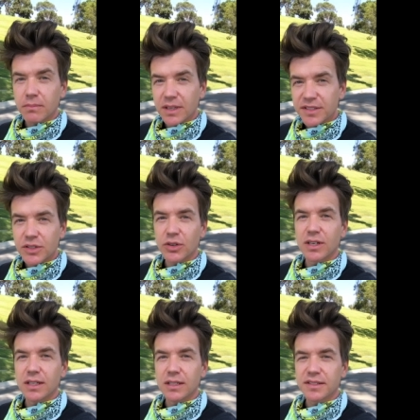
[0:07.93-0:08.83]

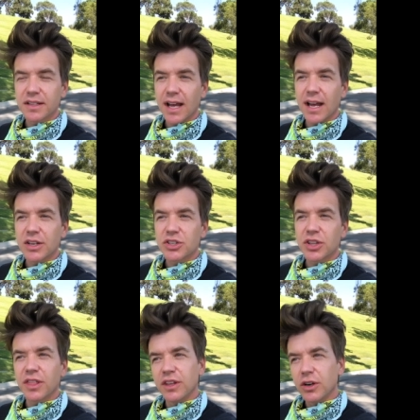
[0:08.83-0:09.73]
mystery
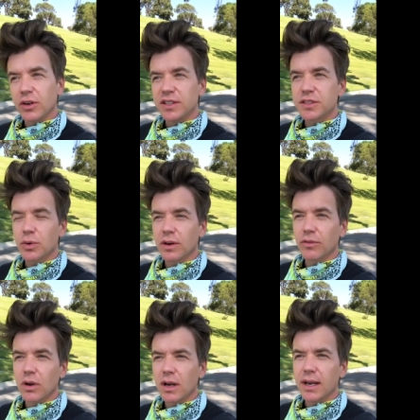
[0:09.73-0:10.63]
slash theory sort
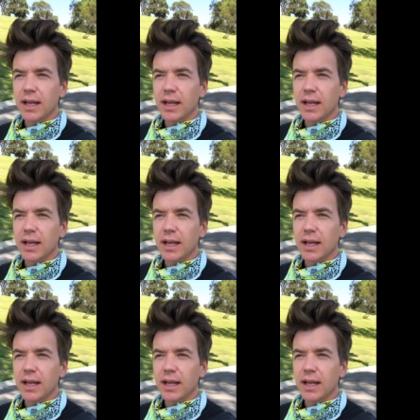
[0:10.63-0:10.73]
of one,